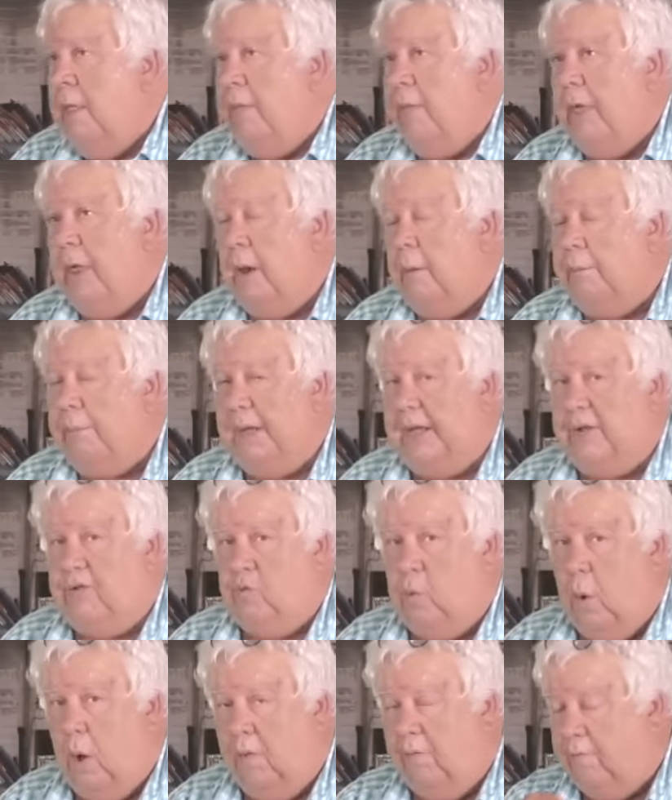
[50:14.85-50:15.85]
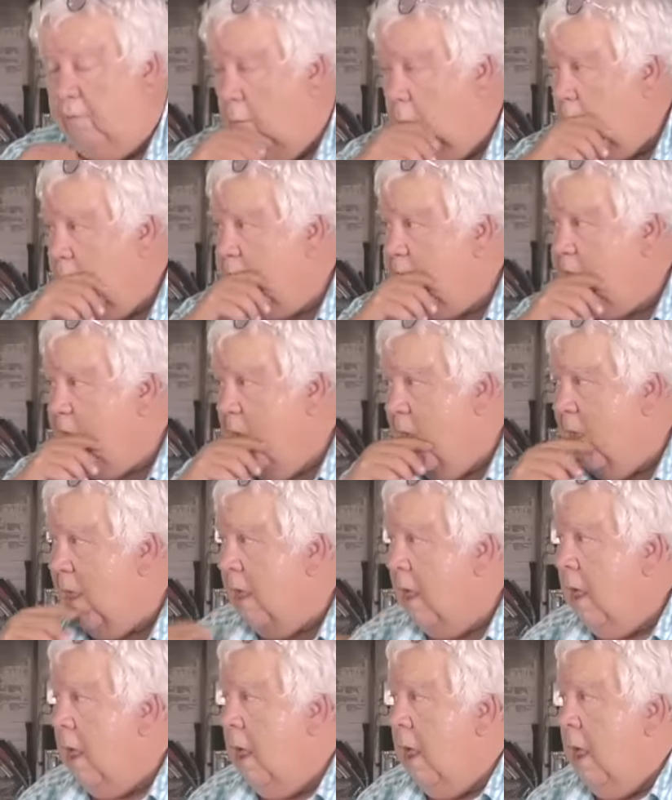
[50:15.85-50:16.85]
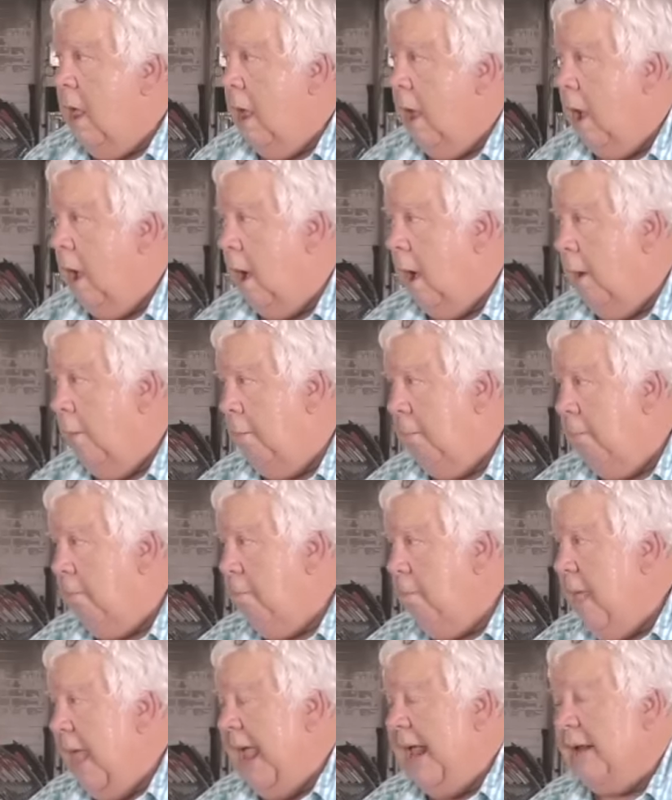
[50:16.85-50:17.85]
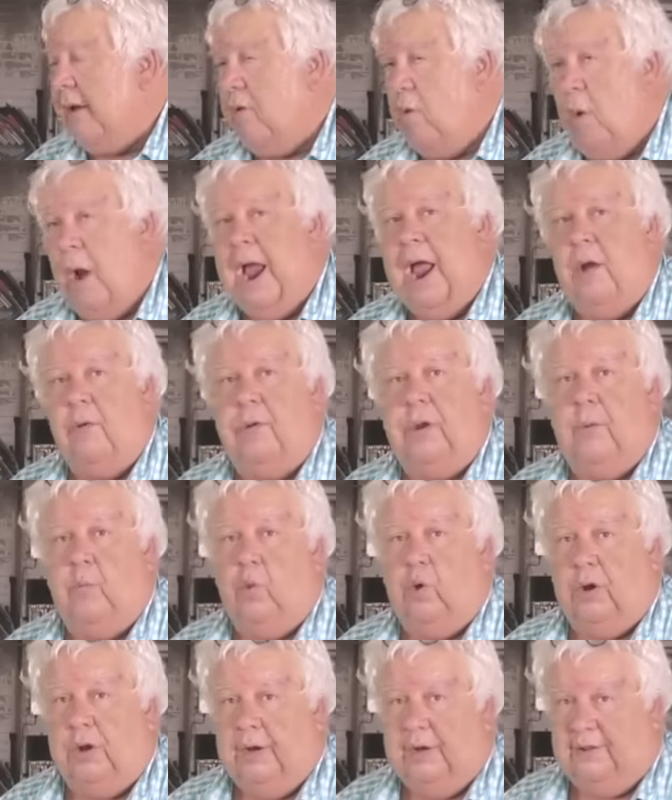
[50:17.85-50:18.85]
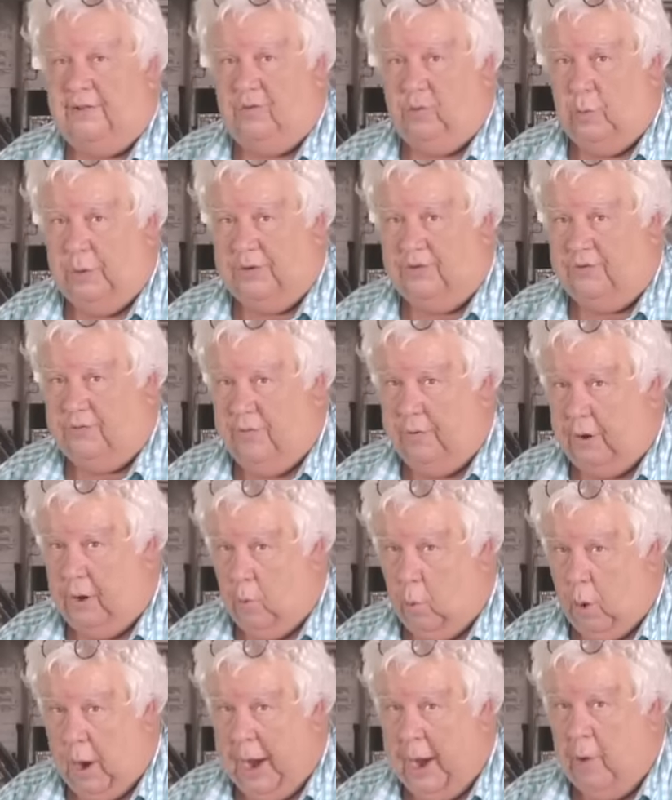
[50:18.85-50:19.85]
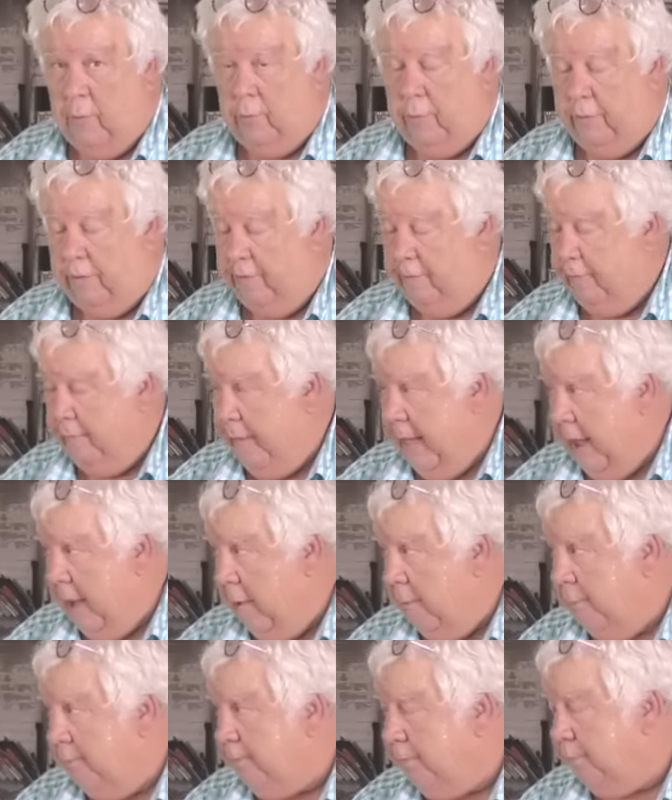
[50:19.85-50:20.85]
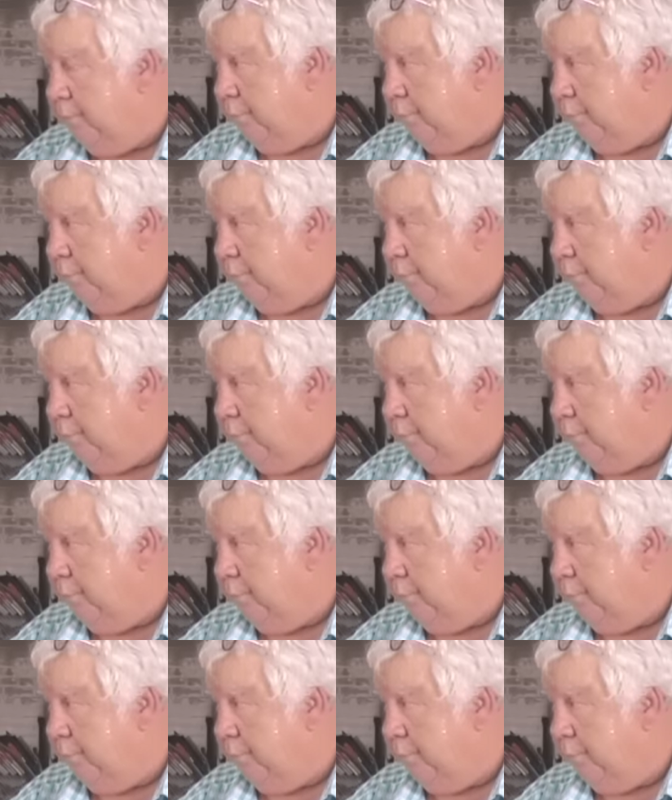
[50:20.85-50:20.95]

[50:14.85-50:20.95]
that'll be 12 volts and ground, and we're going to switch the ground now.